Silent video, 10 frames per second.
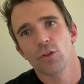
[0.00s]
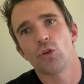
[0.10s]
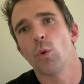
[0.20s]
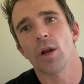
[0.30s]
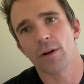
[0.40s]

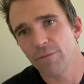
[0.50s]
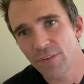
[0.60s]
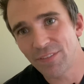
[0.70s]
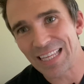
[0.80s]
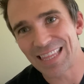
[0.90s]

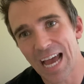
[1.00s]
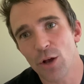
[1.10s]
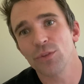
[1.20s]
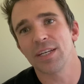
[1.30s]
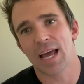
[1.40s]

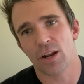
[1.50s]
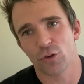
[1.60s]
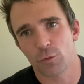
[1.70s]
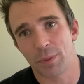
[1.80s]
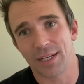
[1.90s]

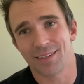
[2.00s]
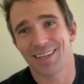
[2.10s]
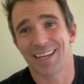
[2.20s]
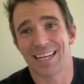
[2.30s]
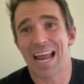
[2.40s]
$250,000 speeding
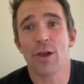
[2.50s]
ticket.